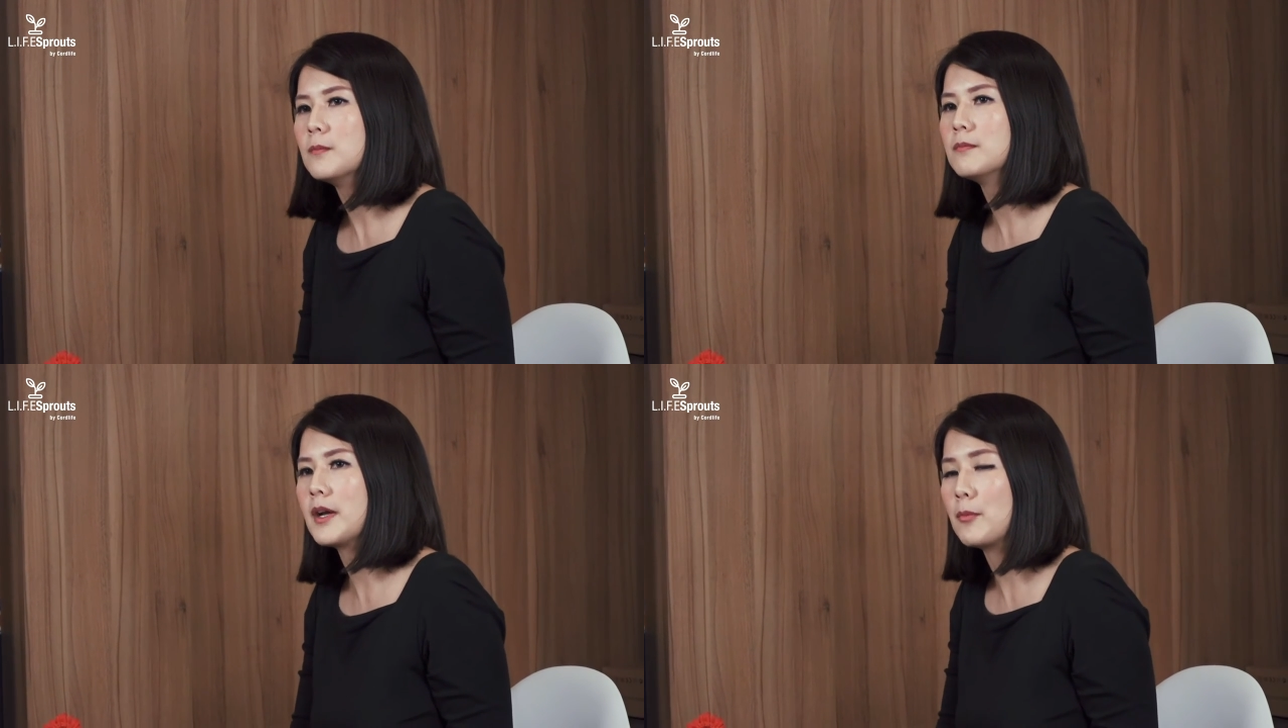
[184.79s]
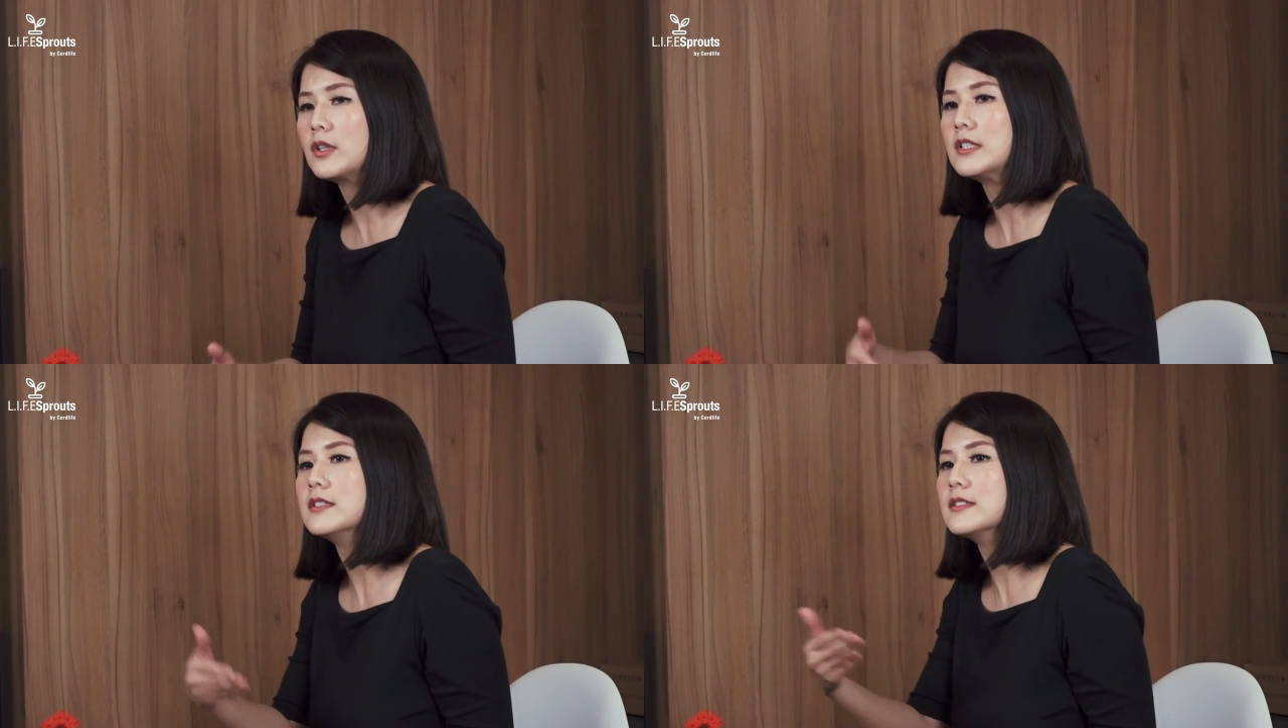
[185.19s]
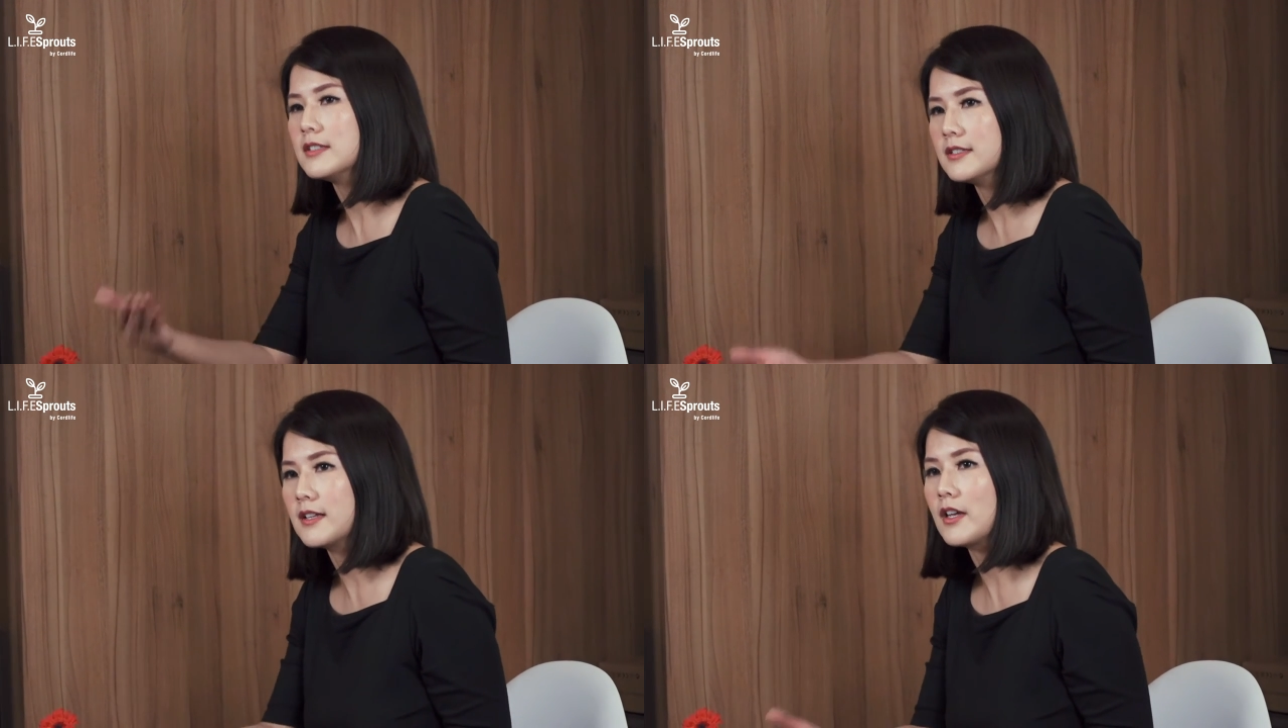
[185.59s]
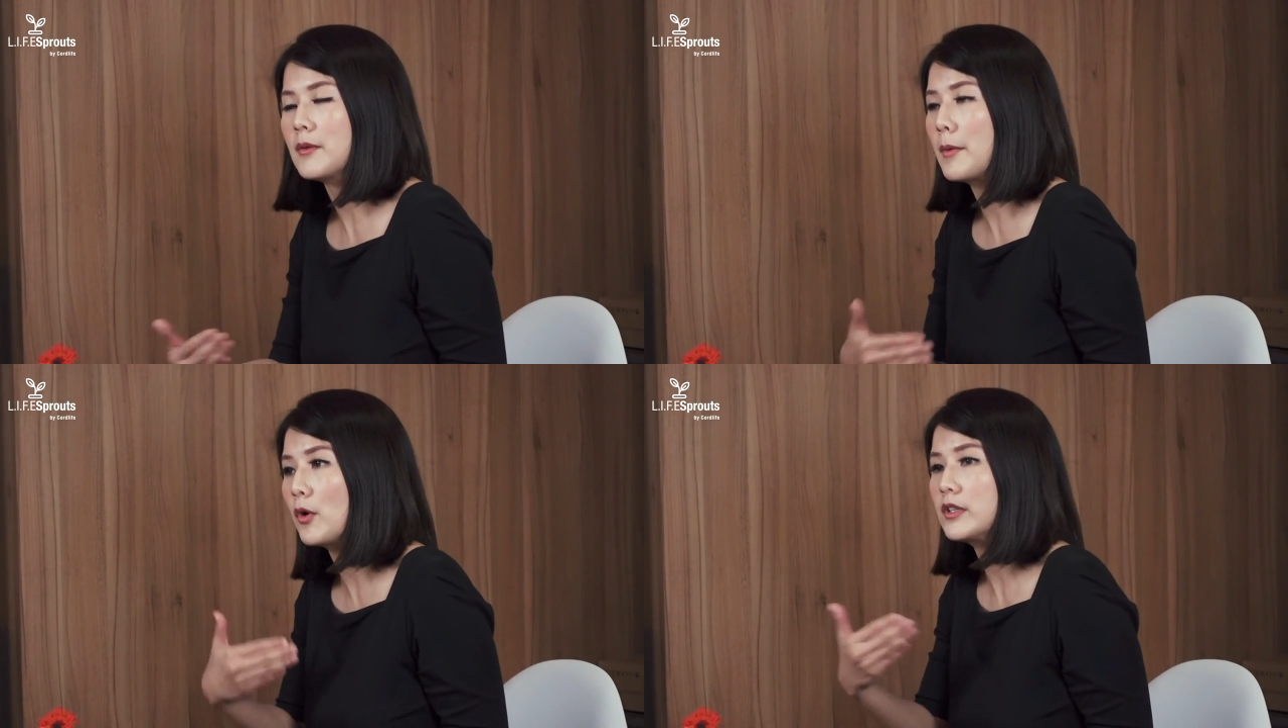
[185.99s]
my body's desire,
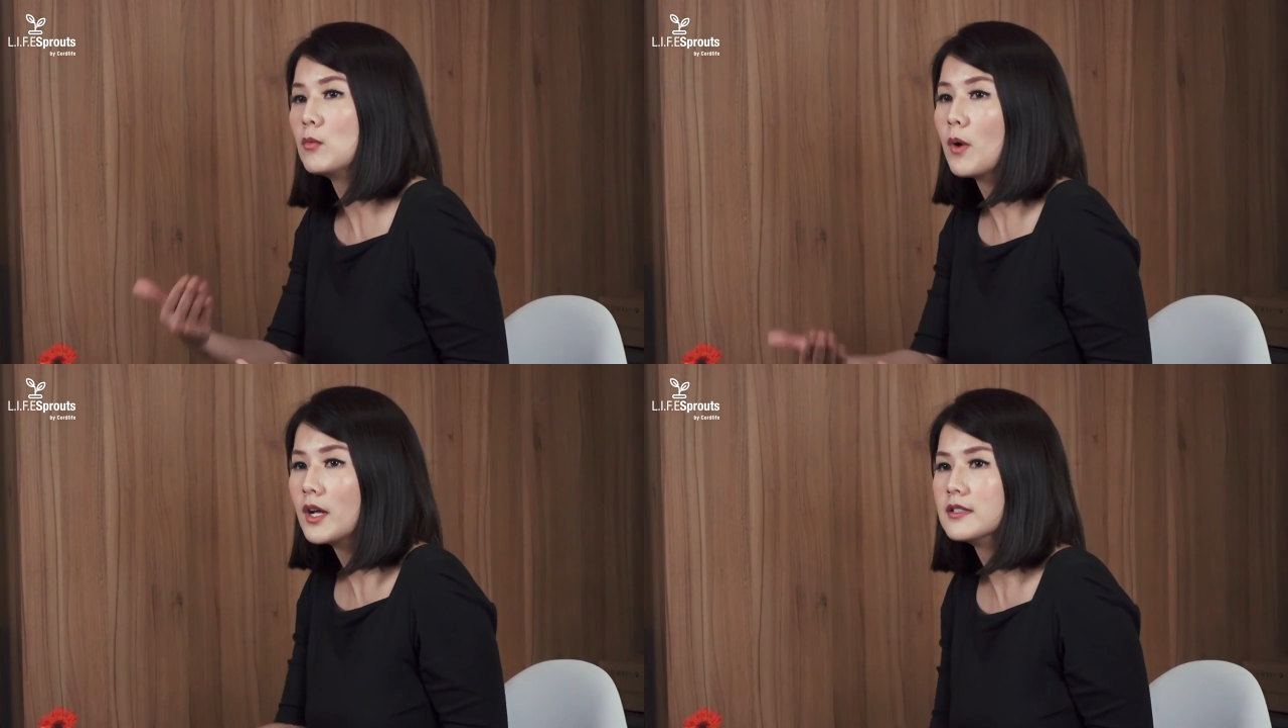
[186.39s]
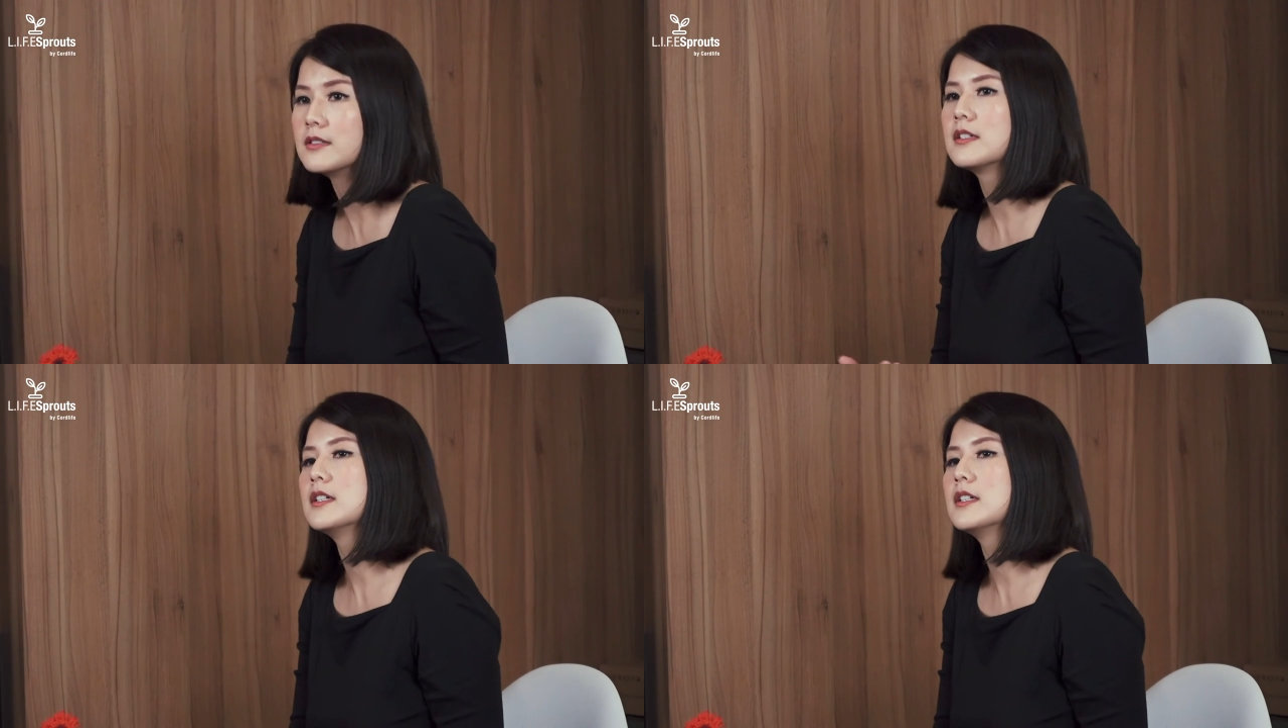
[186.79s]
my body wants,